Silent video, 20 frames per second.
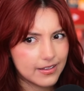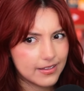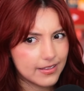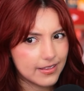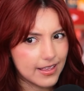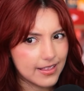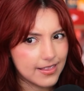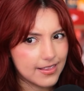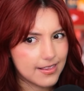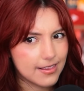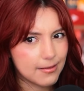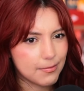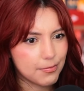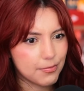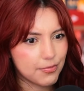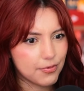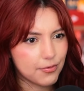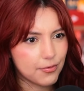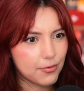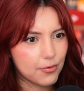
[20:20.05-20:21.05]
That's
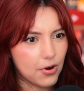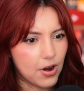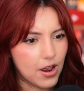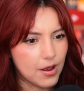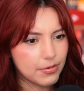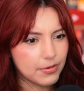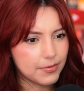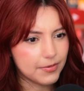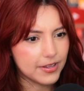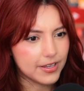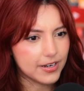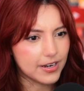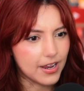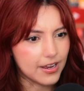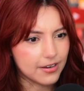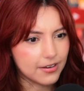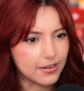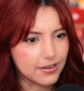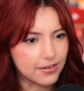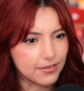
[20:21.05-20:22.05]
probably
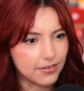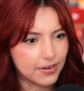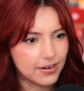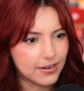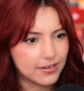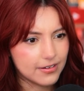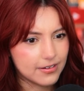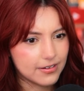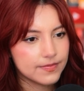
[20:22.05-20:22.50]
not good, right?